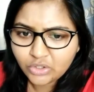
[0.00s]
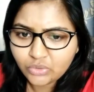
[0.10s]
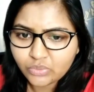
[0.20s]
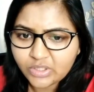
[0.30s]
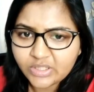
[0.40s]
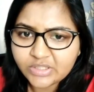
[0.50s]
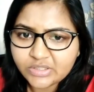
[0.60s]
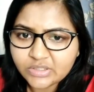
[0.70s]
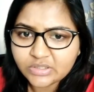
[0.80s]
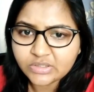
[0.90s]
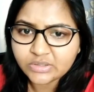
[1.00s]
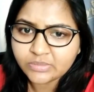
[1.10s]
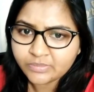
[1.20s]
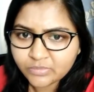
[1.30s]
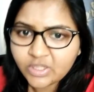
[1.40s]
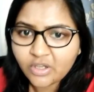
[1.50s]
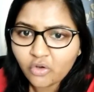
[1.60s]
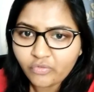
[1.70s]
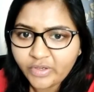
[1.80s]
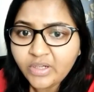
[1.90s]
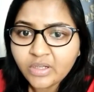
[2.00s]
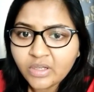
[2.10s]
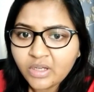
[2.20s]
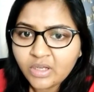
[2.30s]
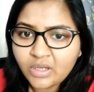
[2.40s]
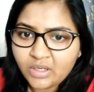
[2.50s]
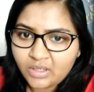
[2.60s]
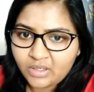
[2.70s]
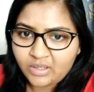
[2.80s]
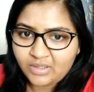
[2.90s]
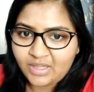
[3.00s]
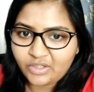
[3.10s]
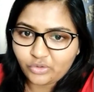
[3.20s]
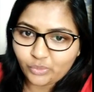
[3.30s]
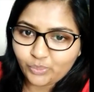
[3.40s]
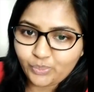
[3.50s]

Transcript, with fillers: You can think of it. Thank you.